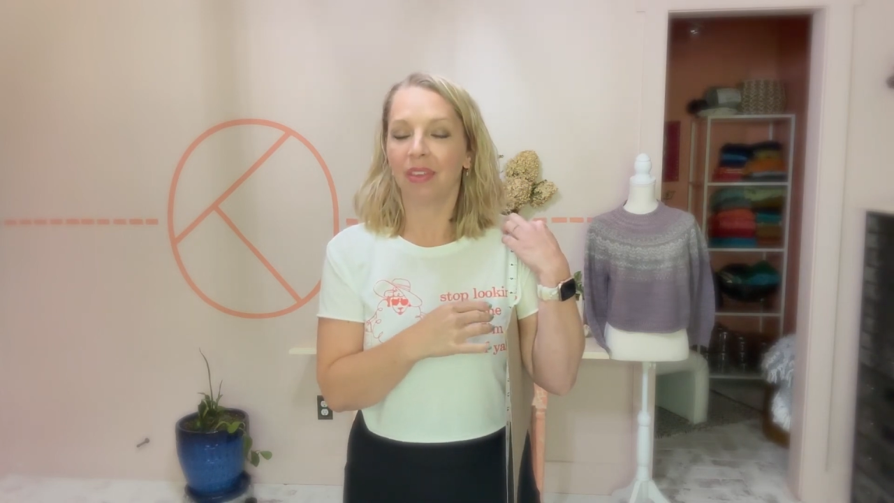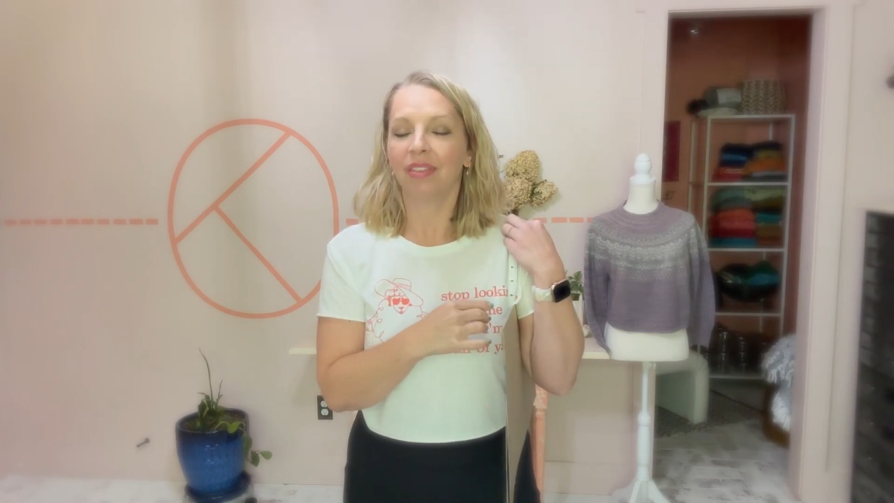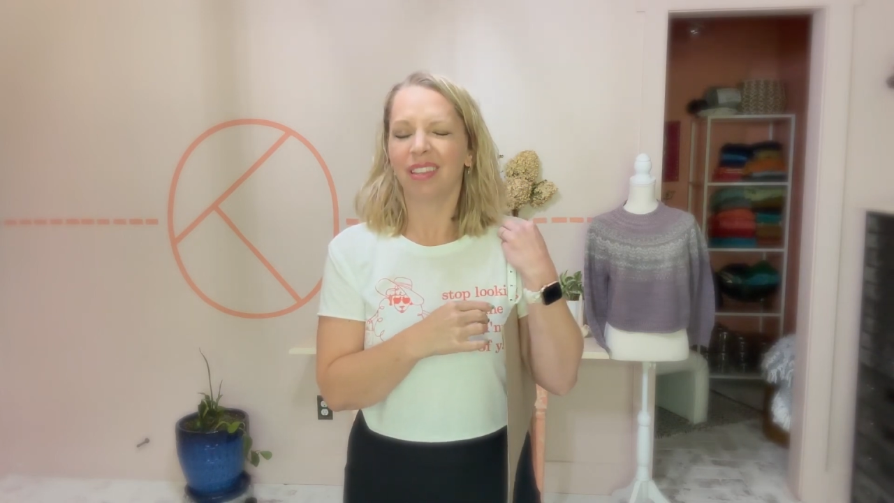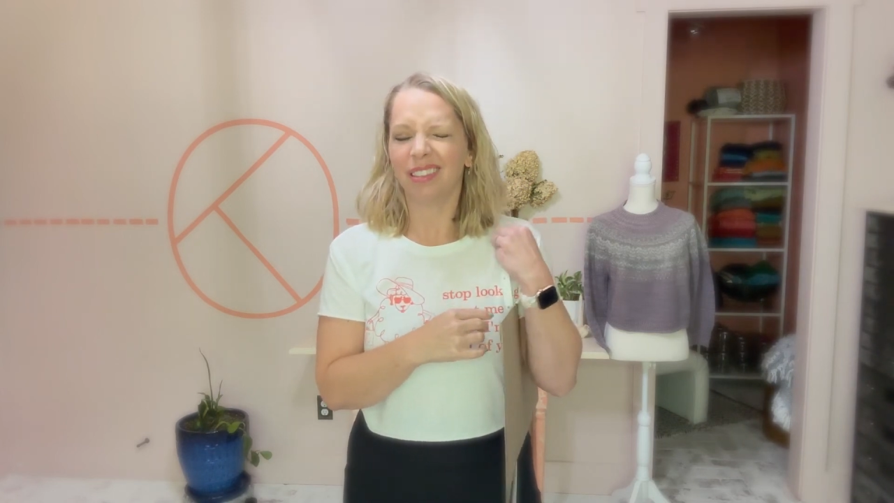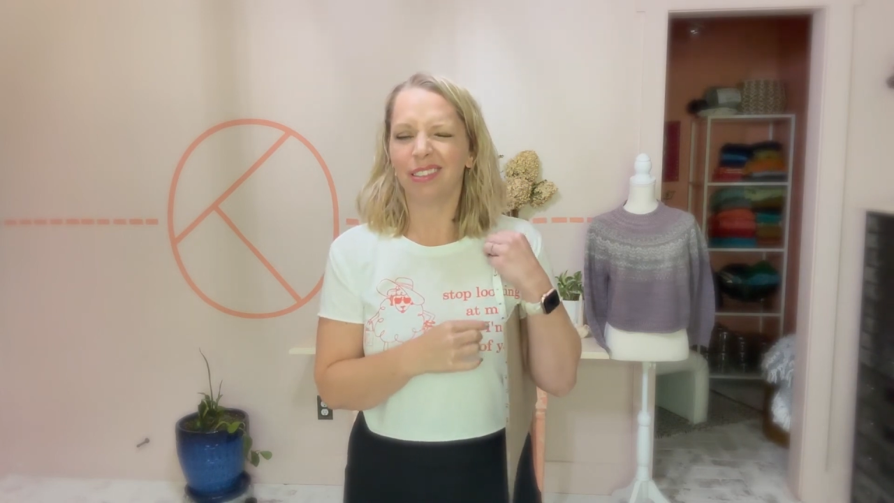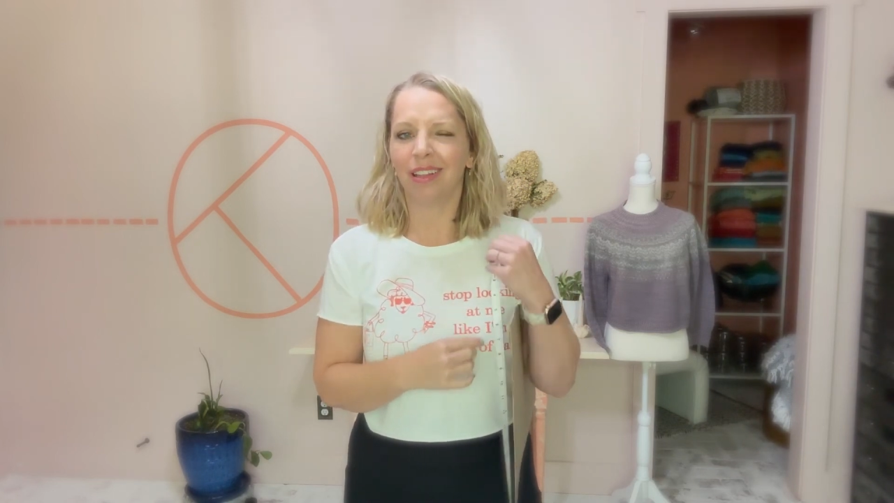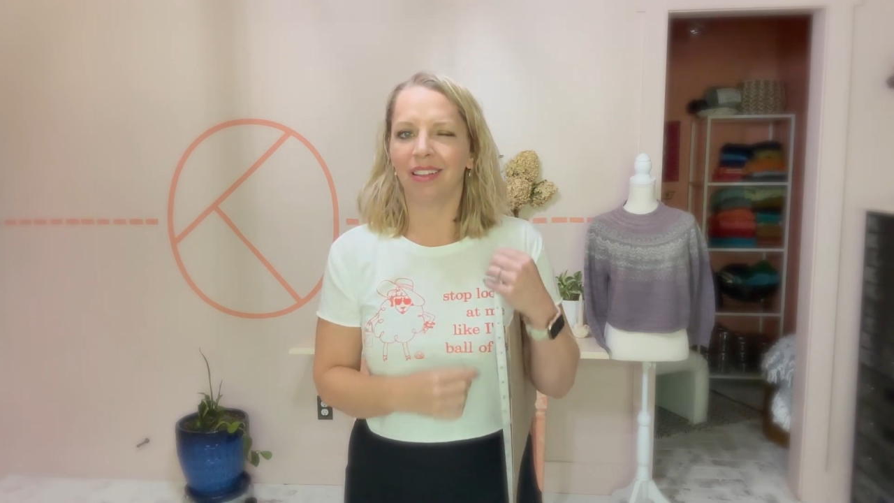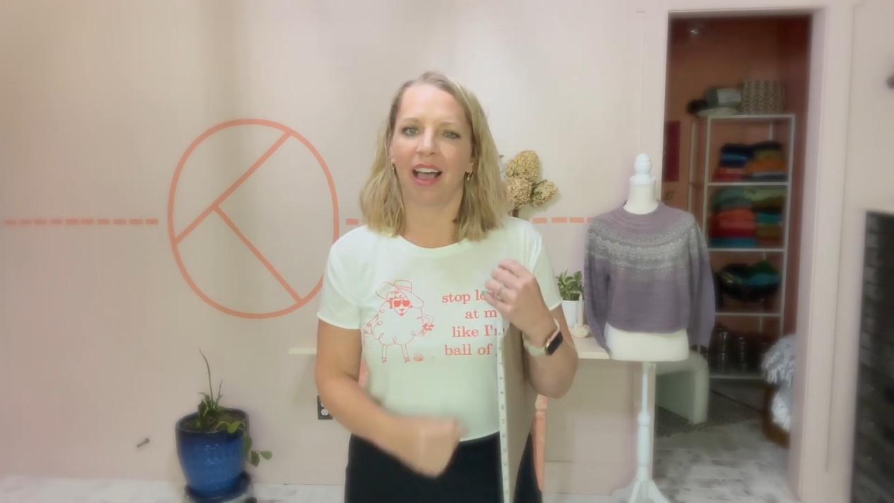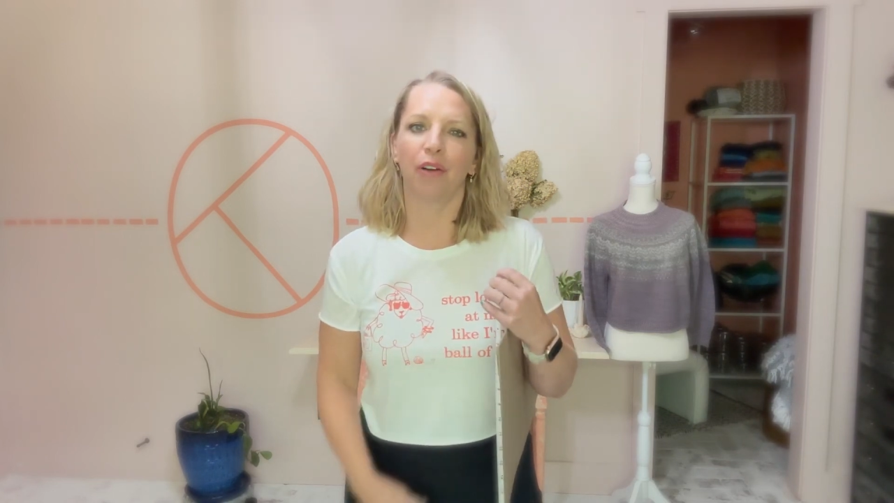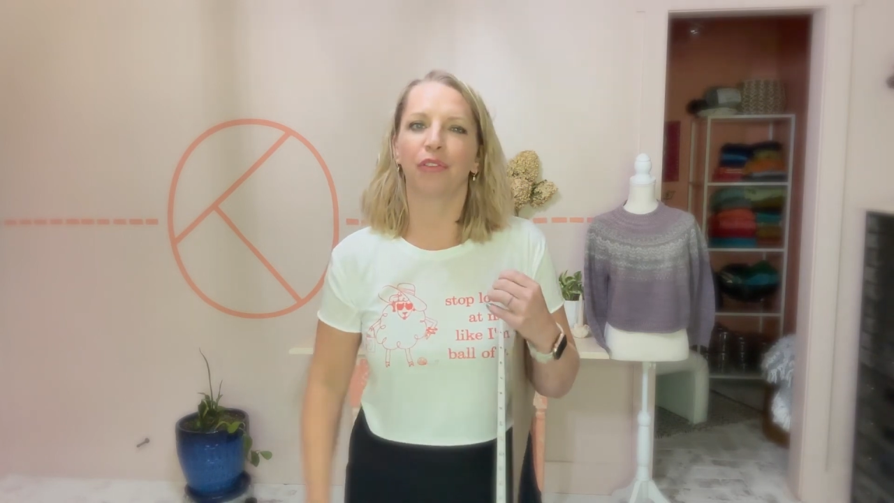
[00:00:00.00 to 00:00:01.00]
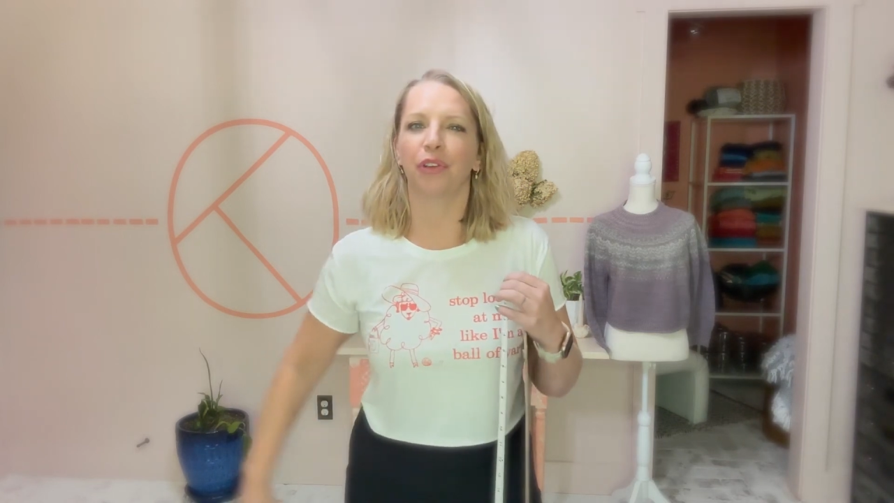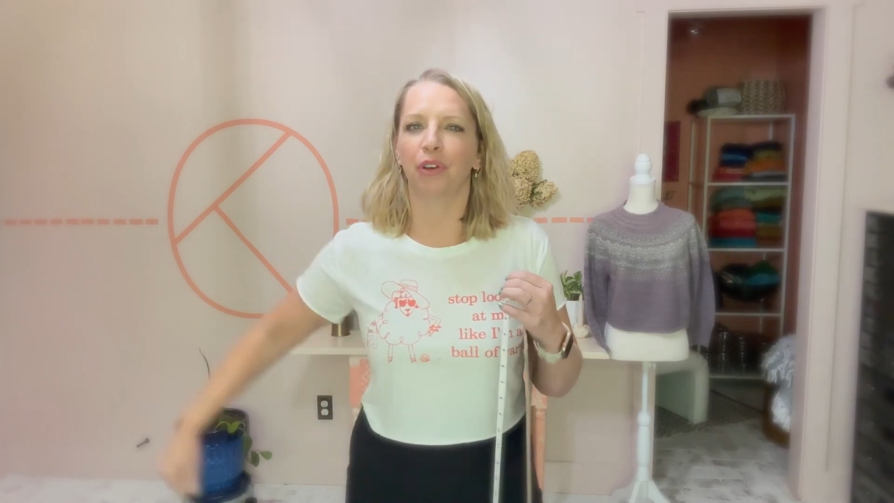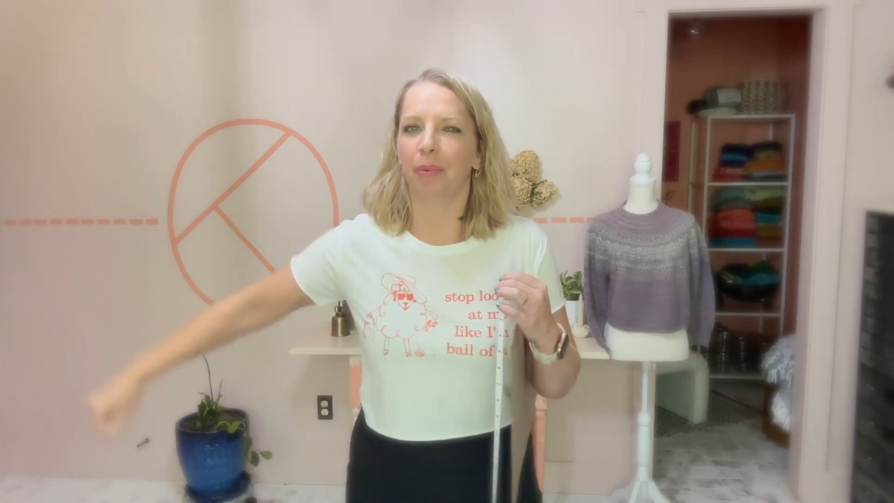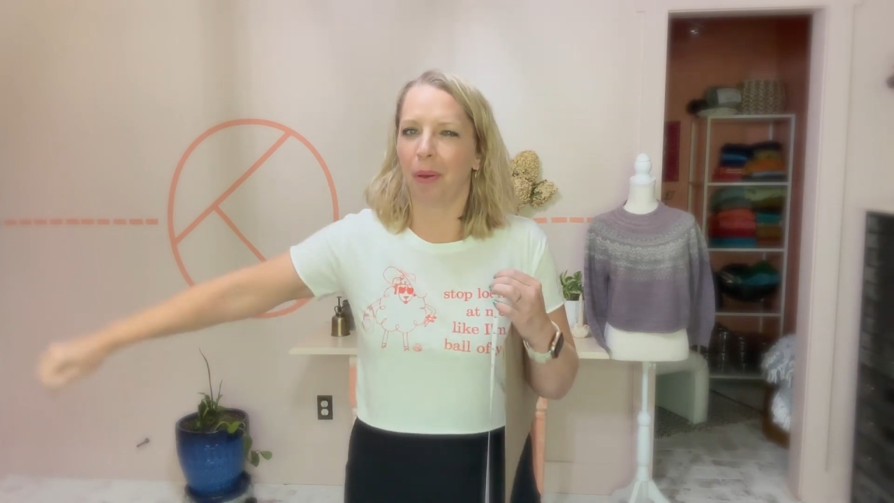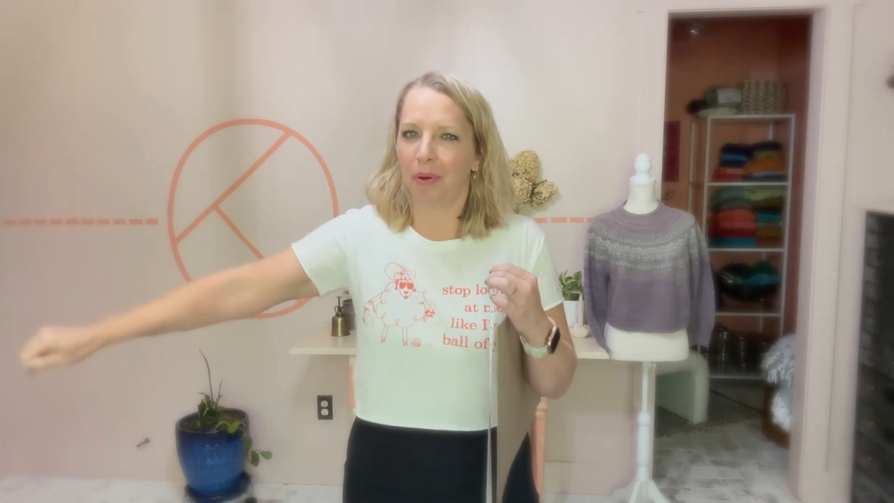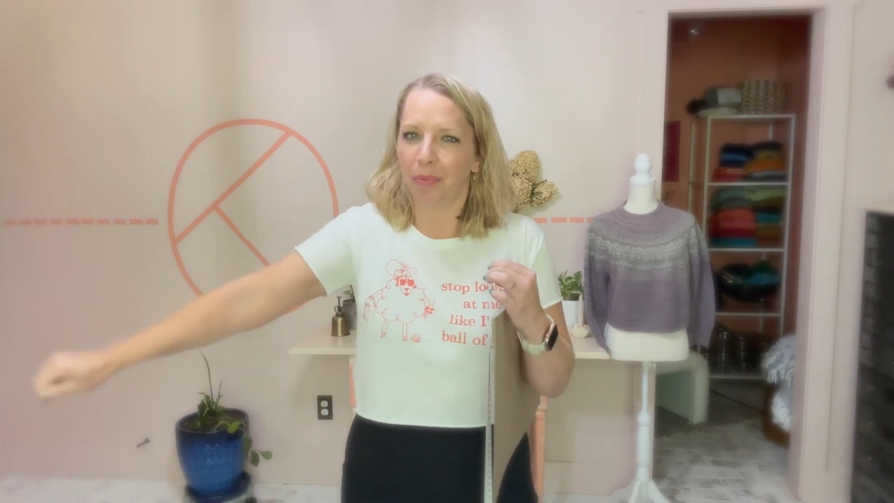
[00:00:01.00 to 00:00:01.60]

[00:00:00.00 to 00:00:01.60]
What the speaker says: This will allow for you to be able to